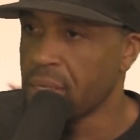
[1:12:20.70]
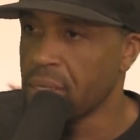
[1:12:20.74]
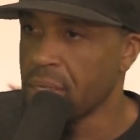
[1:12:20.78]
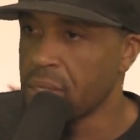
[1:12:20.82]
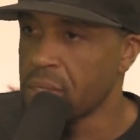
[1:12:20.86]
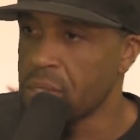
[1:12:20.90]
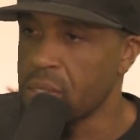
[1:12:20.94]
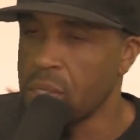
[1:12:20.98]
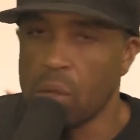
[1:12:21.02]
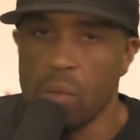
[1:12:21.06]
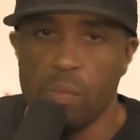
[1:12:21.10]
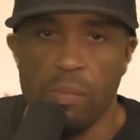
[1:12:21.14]

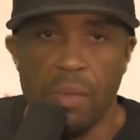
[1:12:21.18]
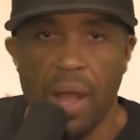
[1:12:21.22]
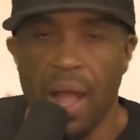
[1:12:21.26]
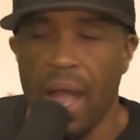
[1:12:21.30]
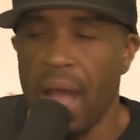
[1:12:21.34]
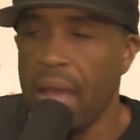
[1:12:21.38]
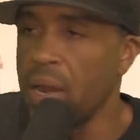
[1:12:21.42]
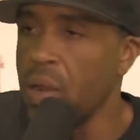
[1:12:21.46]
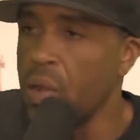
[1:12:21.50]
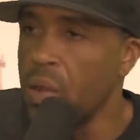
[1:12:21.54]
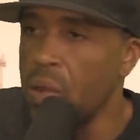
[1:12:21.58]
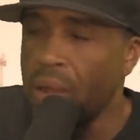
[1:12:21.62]
So
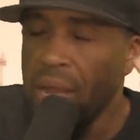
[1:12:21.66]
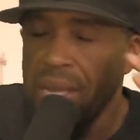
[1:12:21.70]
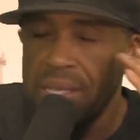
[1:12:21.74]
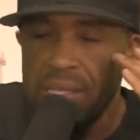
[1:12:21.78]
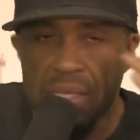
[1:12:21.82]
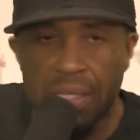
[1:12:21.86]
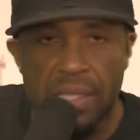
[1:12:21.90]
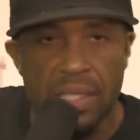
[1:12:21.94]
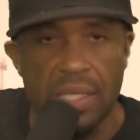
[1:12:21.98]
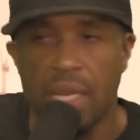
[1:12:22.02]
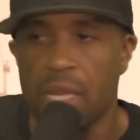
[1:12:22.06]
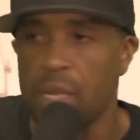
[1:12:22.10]
I
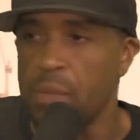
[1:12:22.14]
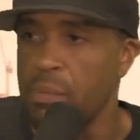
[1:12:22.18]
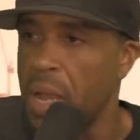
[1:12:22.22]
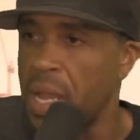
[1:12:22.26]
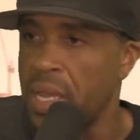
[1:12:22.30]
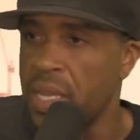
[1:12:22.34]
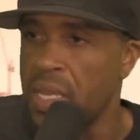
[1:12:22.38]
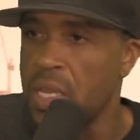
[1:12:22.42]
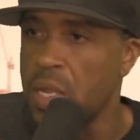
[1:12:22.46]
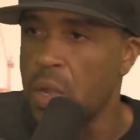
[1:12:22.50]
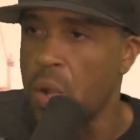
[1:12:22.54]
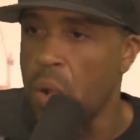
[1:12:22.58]
just take
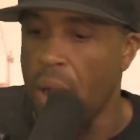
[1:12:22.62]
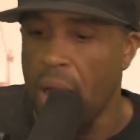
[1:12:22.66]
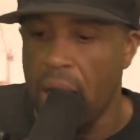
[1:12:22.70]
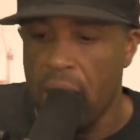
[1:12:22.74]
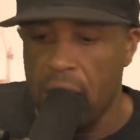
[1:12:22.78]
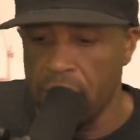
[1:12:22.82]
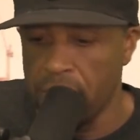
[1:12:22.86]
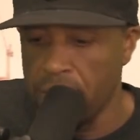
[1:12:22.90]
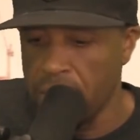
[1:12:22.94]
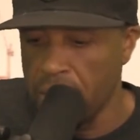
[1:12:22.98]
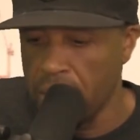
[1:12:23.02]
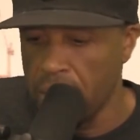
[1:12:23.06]
my ego
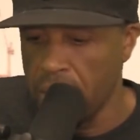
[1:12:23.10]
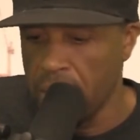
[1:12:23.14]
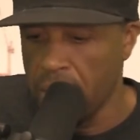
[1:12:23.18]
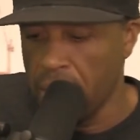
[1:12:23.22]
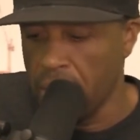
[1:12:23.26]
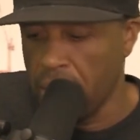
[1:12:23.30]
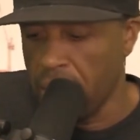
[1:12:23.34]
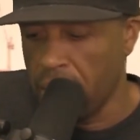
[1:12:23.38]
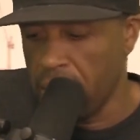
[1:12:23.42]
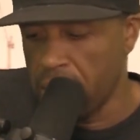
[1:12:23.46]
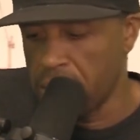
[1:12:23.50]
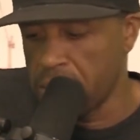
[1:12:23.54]
out of it
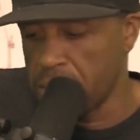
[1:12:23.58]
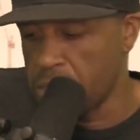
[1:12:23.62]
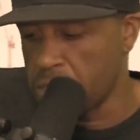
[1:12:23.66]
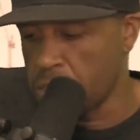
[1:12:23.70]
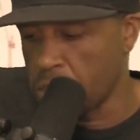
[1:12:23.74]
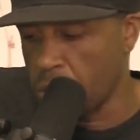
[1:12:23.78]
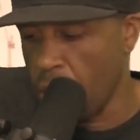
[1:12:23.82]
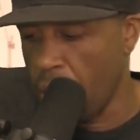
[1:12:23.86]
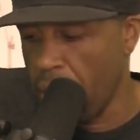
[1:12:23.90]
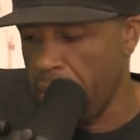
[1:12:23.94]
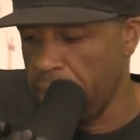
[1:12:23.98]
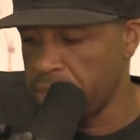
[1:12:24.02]
and
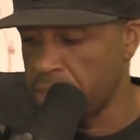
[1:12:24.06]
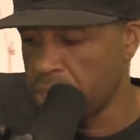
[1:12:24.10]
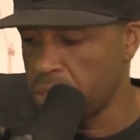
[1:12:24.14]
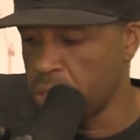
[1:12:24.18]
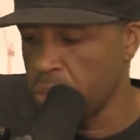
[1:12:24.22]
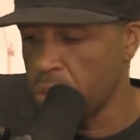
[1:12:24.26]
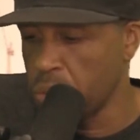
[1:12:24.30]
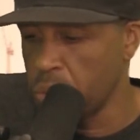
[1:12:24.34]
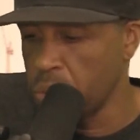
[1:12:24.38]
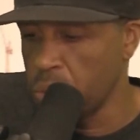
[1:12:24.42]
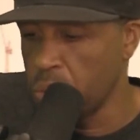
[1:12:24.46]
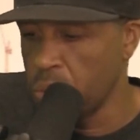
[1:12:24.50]
just try
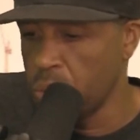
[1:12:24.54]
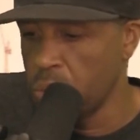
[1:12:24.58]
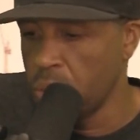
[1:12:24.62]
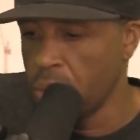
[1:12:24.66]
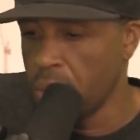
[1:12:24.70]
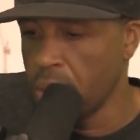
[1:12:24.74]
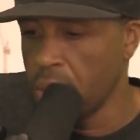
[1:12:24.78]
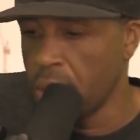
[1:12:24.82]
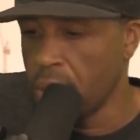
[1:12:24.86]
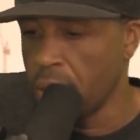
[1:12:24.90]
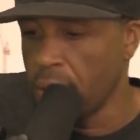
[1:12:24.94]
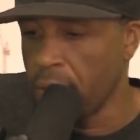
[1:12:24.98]
to
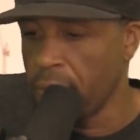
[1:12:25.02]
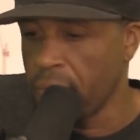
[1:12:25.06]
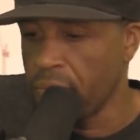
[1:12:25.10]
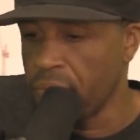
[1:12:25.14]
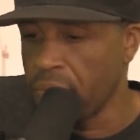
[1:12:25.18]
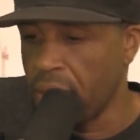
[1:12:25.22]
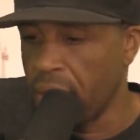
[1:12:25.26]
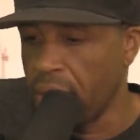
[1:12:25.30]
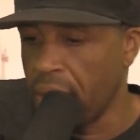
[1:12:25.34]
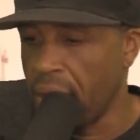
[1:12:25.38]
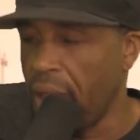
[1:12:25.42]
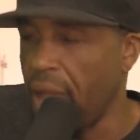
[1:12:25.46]

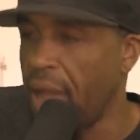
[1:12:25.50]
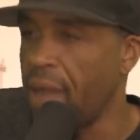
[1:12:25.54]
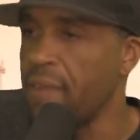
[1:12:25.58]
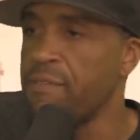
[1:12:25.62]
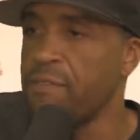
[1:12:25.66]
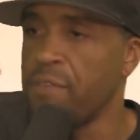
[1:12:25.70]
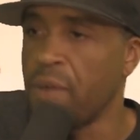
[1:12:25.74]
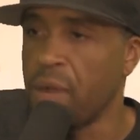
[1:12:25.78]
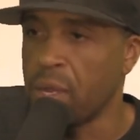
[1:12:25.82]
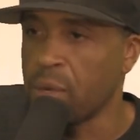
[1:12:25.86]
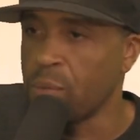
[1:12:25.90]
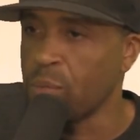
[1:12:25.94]

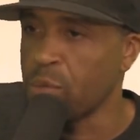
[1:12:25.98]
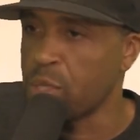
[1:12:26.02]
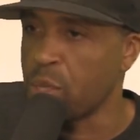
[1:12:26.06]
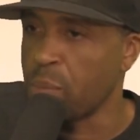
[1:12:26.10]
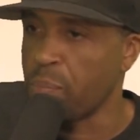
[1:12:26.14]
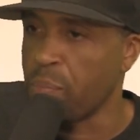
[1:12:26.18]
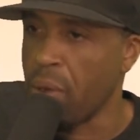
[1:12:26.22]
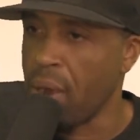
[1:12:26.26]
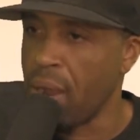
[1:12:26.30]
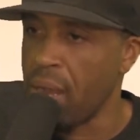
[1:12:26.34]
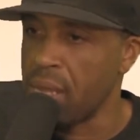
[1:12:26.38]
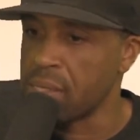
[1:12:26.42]
have fun with the
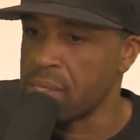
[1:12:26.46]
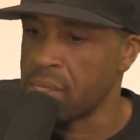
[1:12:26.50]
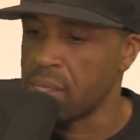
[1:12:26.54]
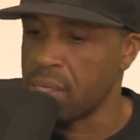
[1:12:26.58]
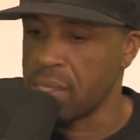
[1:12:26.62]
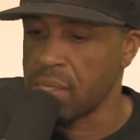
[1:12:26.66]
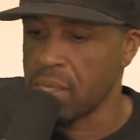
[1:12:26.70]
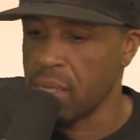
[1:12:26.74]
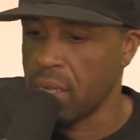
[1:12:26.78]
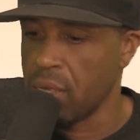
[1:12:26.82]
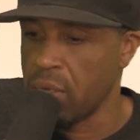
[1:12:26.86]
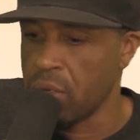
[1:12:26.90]

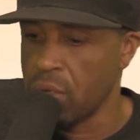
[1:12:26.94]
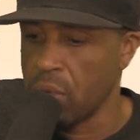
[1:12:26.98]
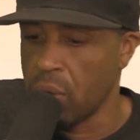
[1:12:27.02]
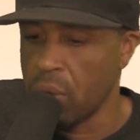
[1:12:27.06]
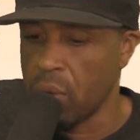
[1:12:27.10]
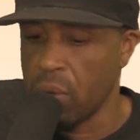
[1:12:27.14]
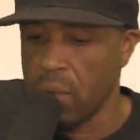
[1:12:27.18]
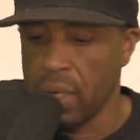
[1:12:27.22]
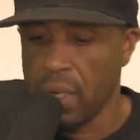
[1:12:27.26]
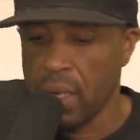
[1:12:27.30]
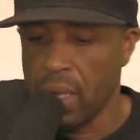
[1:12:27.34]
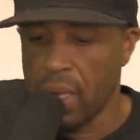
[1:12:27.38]
process and
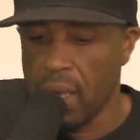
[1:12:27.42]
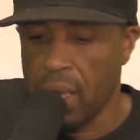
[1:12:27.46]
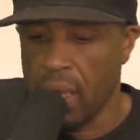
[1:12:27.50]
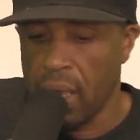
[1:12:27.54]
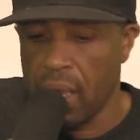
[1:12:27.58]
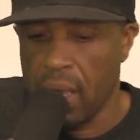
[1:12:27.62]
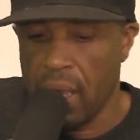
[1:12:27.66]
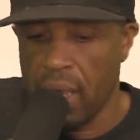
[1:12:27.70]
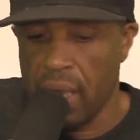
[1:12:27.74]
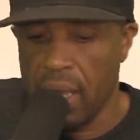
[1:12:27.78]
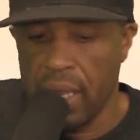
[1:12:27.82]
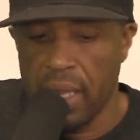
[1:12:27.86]
do it.
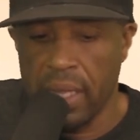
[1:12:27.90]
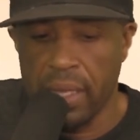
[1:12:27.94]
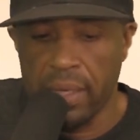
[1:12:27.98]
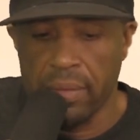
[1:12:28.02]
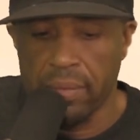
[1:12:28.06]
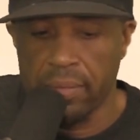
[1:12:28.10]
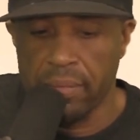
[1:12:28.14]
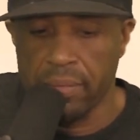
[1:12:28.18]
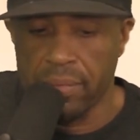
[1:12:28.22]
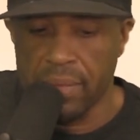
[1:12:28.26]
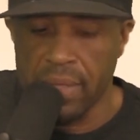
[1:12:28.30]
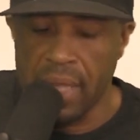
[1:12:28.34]

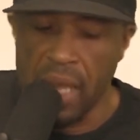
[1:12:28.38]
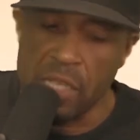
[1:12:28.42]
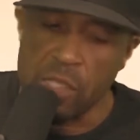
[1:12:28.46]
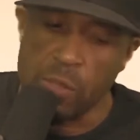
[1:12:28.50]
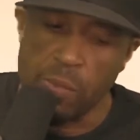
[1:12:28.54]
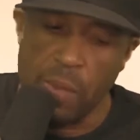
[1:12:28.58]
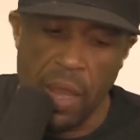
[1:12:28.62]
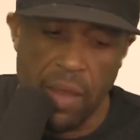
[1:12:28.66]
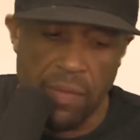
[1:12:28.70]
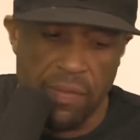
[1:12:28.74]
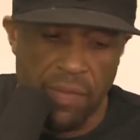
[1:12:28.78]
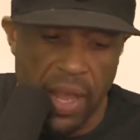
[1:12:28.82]
And
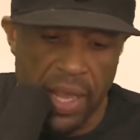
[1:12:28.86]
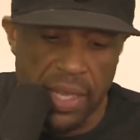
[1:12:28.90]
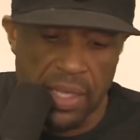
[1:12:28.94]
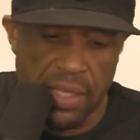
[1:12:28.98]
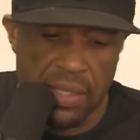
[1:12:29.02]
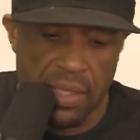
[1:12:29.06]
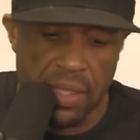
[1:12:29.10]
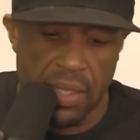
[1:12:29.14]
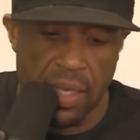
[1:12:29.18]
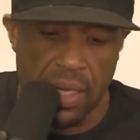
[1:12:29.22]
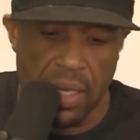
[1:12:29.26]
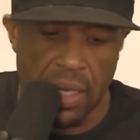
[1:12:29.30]
that's my
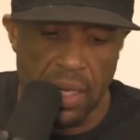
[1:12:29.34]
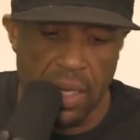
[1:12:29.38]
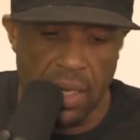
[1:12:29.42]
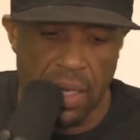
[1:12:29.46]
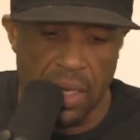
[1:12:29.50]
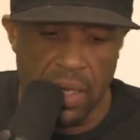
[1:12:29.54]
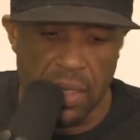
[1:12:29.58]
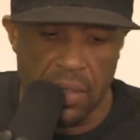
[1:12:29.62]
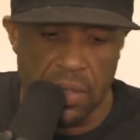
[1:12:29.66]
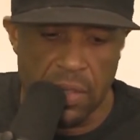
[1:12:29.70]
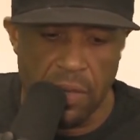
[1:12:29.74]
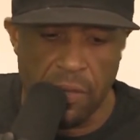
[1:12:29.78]
advice
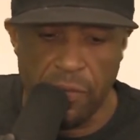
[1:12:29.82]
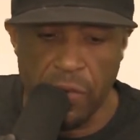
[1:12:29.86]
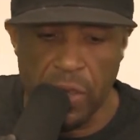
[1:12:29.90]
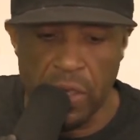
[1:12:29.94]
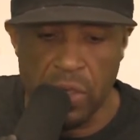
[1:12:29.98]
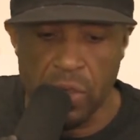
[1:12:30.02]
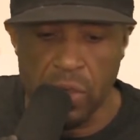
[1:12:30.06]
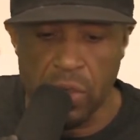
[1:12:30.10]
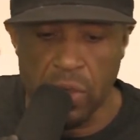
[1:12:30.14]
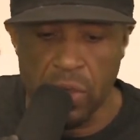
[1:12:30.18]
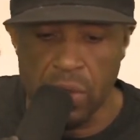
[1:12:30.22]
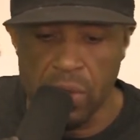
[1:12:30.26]
to
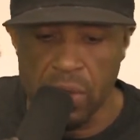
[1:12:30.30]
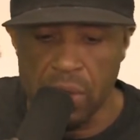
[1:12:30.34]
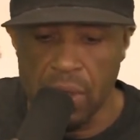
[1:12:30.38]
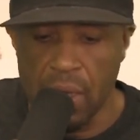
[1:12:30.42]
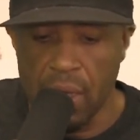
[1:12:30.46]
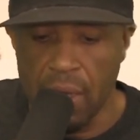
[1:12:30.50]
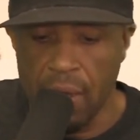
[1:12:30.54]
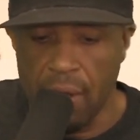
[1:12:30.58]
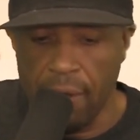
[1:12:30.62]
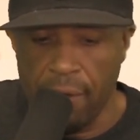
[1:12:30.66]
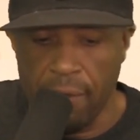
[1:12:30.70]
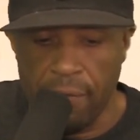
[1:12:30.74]
features.
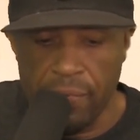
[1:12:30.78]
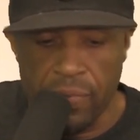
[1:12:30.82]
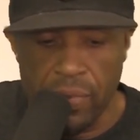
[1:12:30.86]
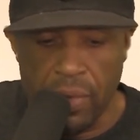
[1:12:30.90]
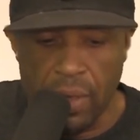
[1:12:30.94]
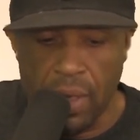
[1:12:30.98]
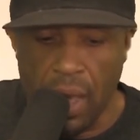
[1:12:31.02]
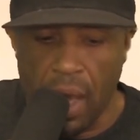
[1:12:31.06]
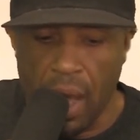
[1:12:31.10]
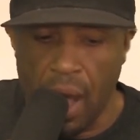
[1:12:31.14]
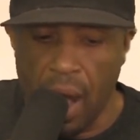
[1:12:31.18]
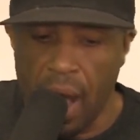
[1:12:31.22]

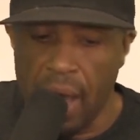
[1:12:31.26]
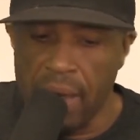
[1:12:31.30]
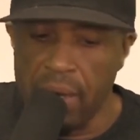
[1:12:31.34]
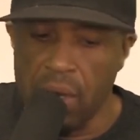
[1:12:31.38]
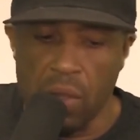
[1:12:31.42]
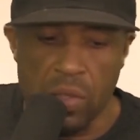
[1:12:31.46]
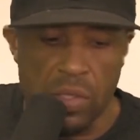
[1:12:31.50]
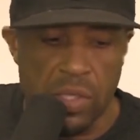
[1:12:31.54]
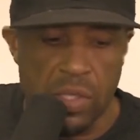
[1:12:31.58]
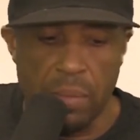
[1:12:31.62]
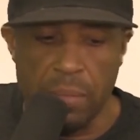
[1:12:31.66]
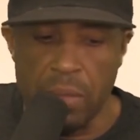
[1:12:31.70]
I
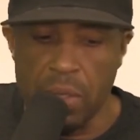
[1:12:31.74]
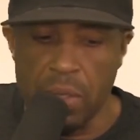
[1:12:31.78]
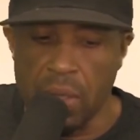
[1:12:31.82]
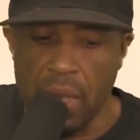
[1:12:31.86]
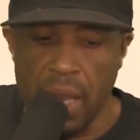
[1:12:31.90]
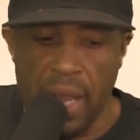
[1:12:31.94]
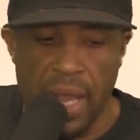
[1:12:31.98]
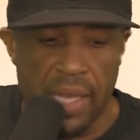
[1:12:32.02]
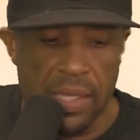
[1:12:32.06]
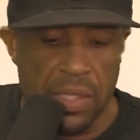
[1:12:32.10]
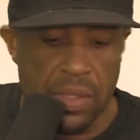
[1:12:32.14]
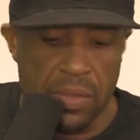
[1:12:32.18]
know some of you
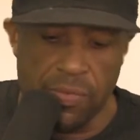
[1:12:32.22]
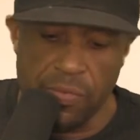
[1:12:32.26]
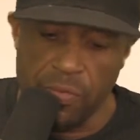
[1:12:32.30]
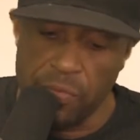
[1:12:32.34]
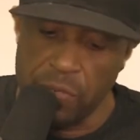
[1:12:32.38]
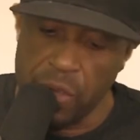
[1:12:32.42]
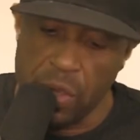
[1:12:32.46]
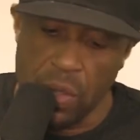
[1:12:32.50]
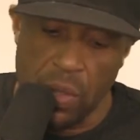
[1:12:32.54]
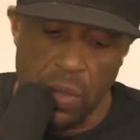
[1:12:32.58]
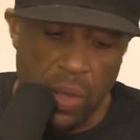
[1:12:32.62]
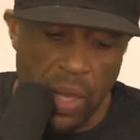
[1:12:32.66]
guys
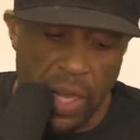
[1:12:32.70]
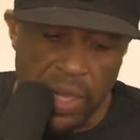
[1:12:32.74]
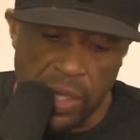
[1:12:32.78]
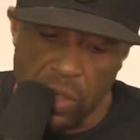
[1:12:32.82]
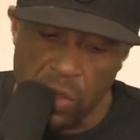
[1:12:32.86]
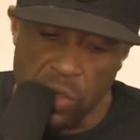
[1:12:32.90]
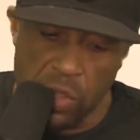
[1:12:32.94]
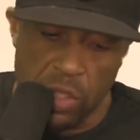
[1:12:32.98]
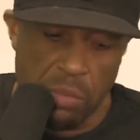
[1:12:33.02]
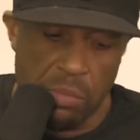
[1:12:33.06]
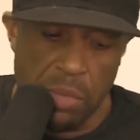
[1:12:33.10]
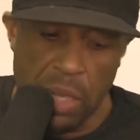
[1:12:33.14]
feel like
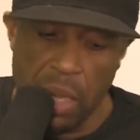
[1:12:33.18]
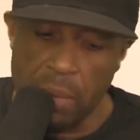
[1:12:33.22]
you should be